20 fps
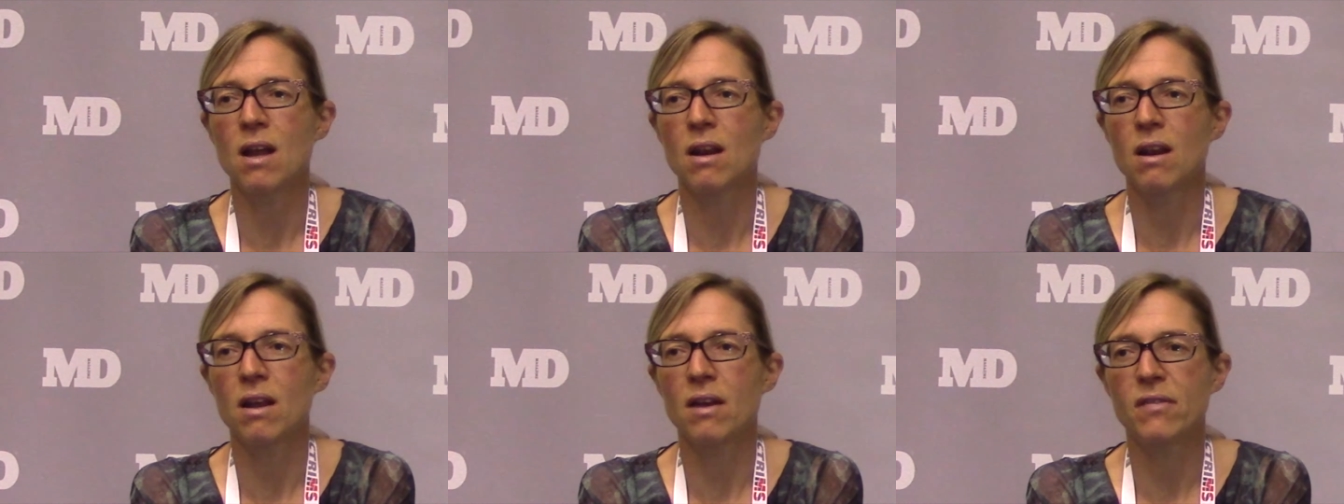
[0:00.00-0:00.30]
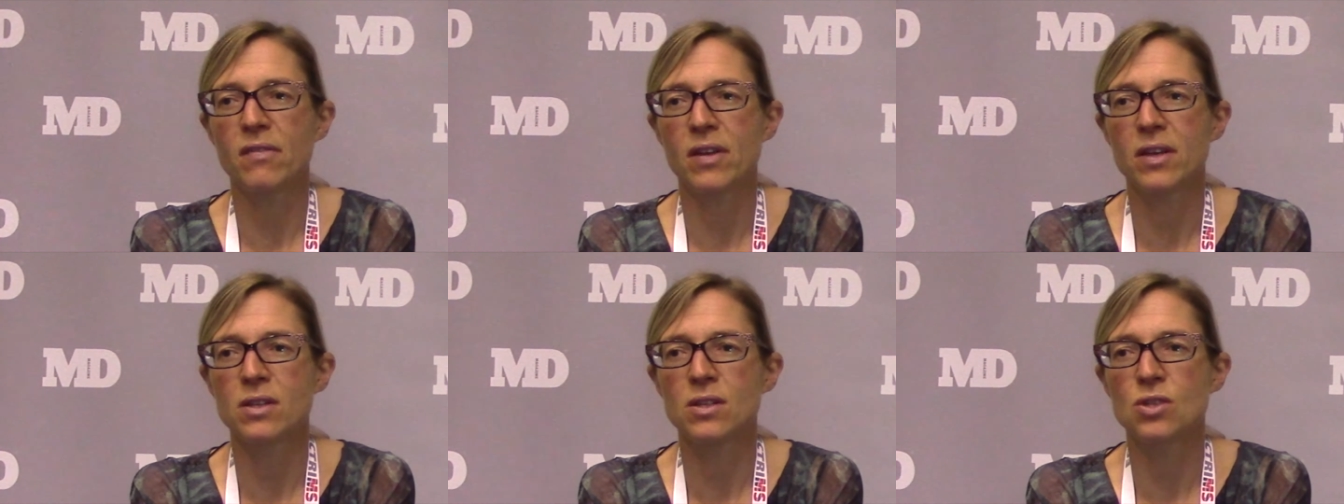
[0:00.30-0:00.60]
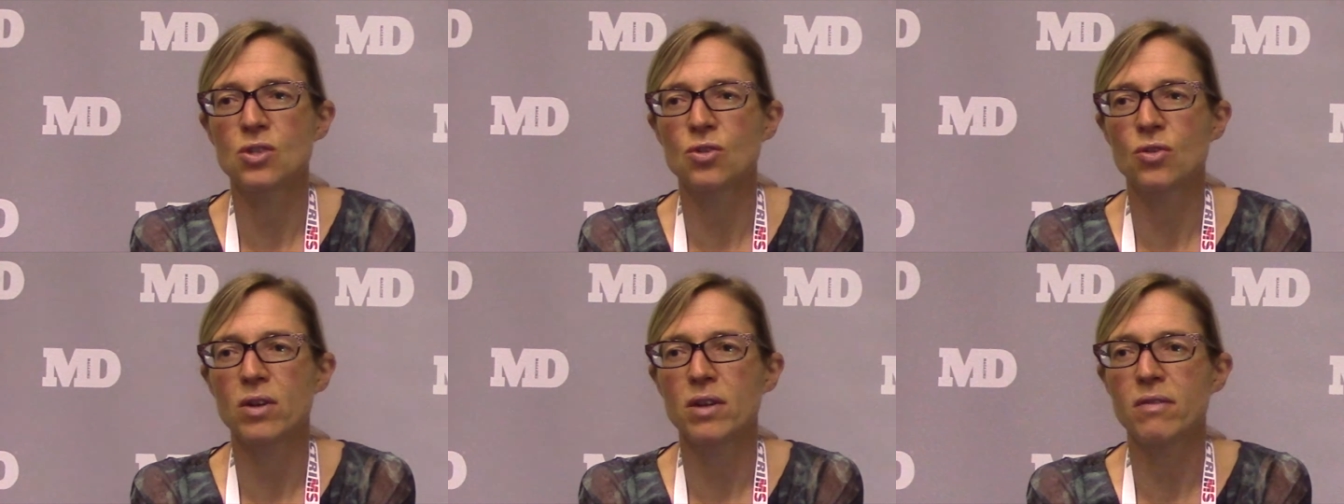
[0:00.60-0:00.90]
a life
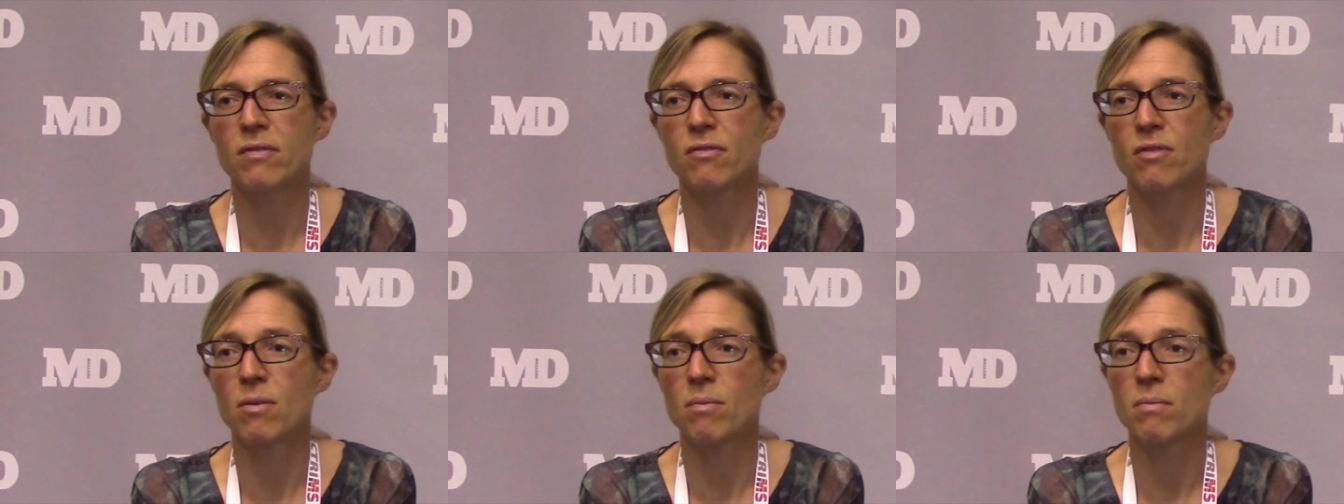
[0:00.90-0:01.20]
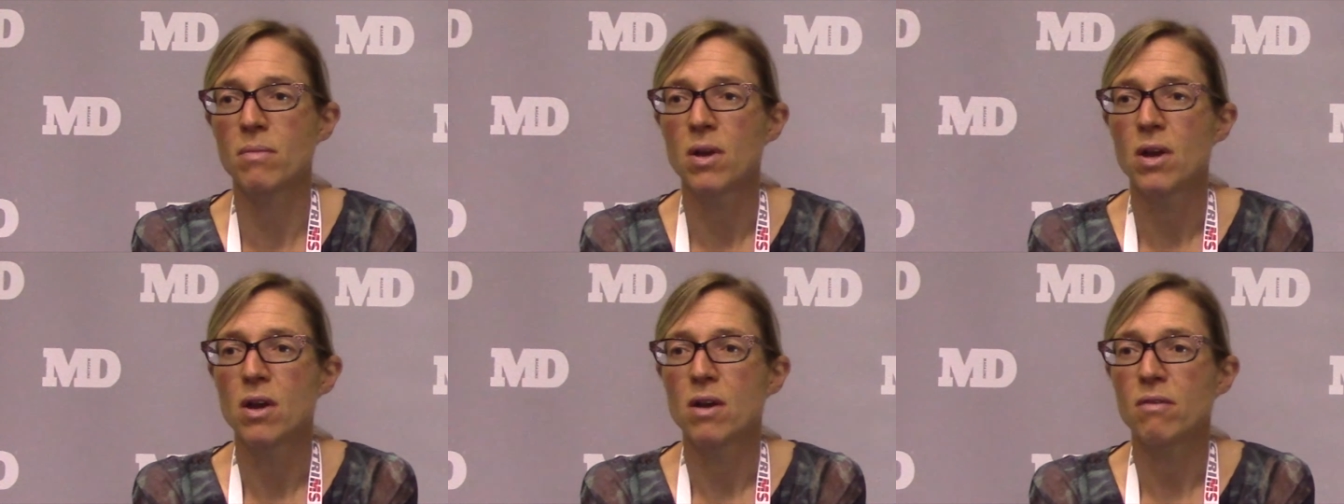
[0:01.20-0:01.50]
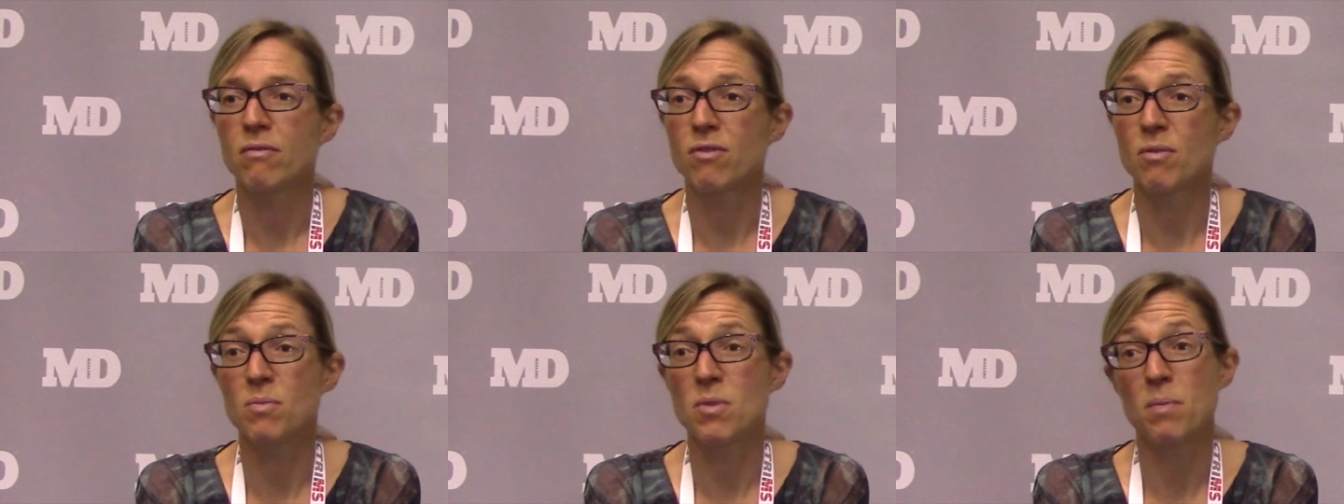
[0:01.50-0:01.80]
history from
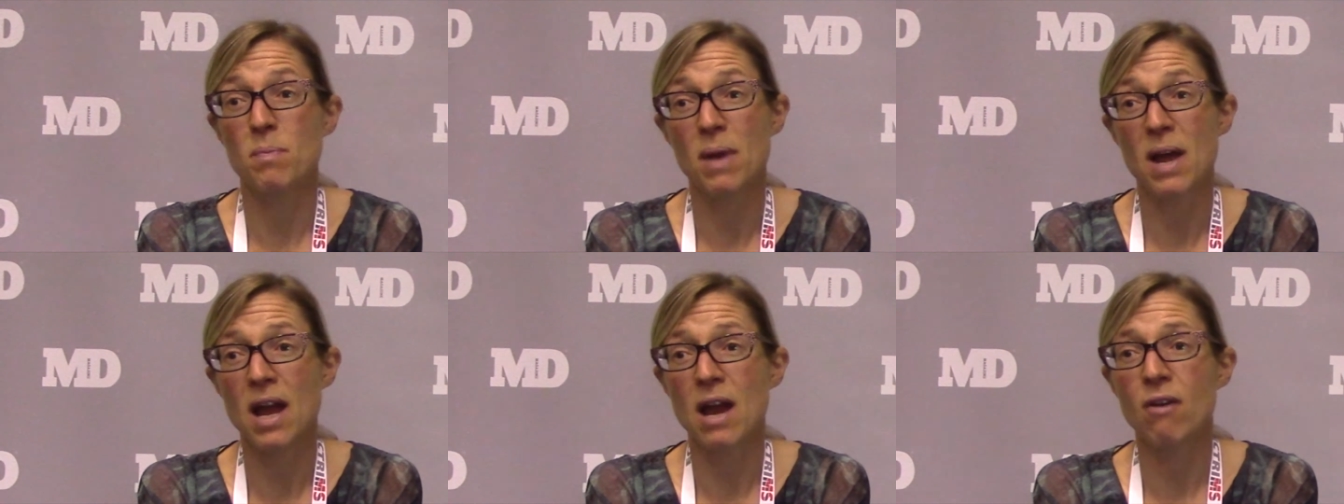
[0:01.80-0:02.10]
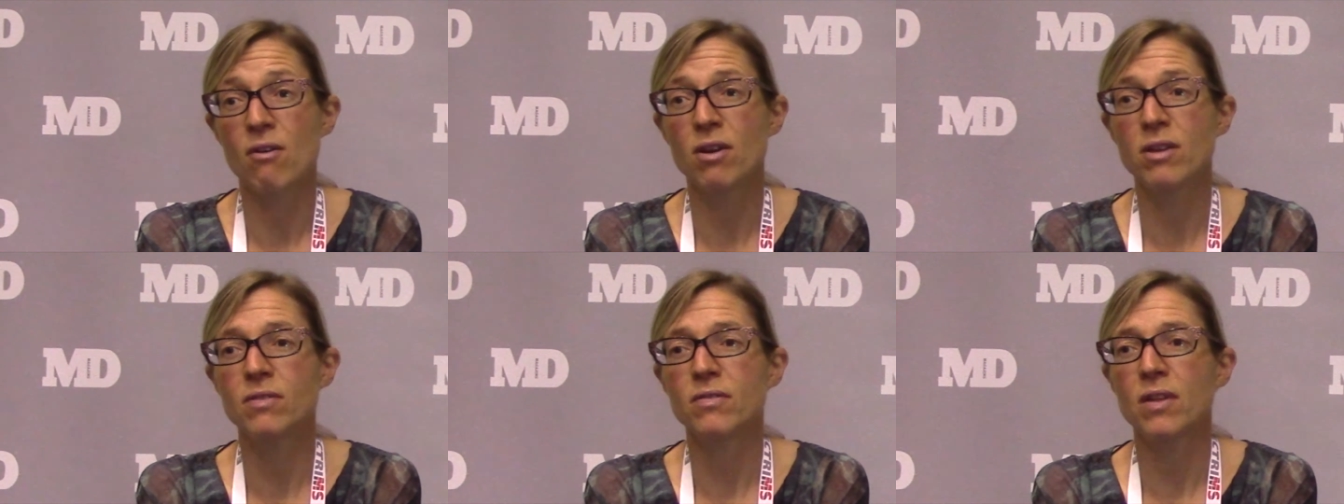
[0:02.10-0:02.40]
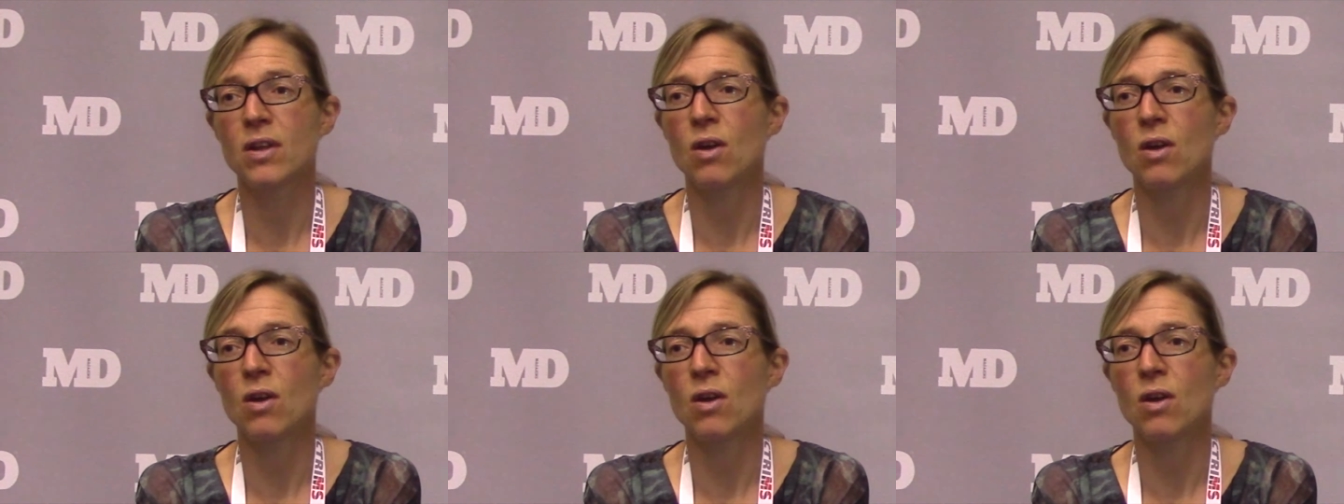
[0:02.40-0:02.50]
the parent.